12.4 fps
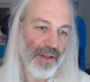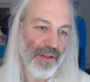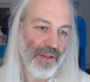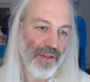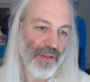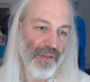
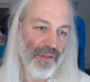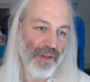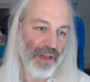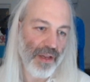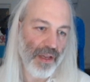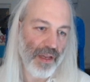
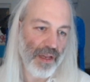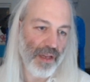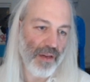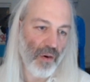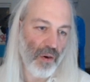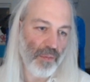the
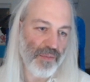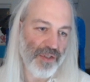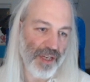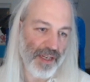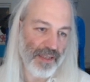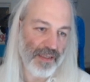
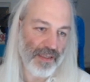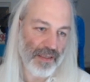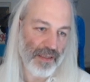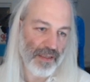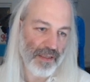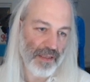object
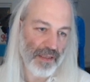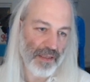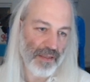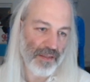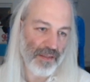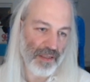
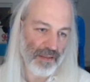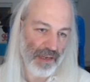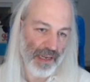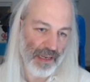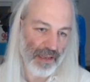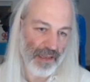just
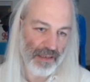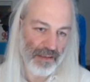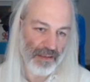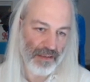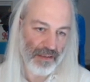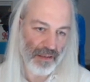like
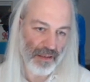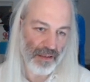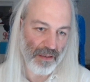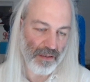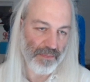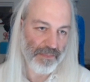that
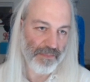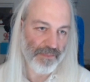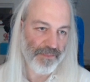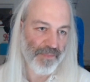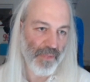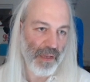here.
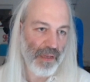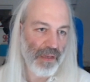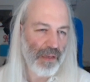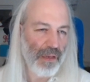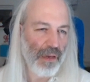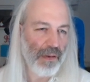
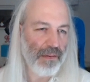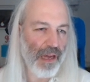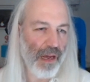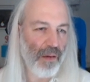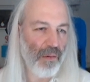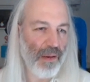
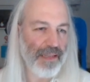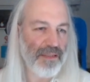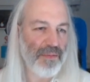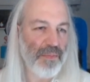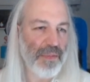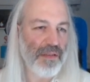Now
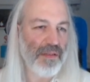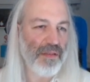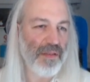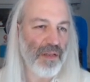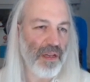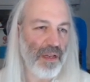let me
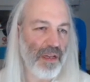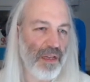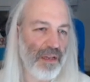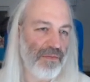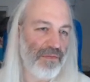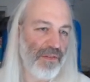see
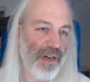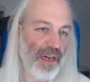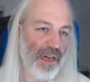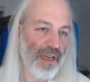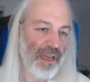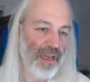if
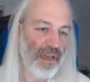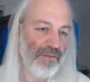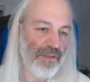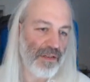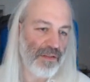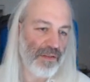I have
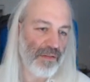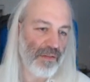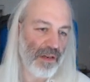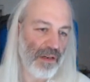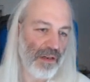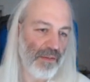done it
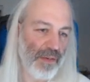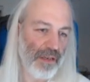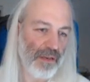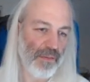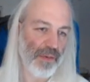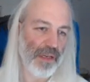correctly, but
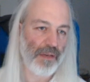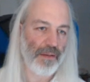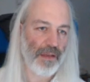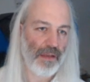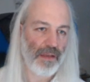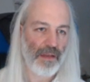anyway,
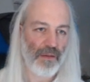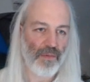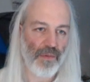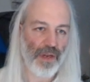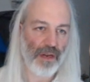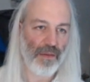
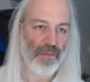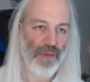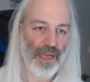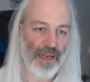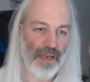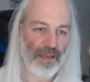we
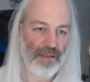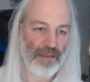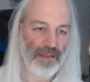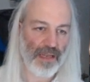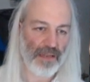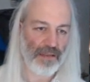can
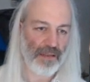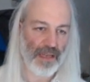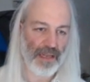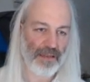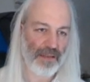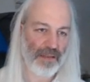center
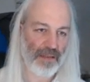that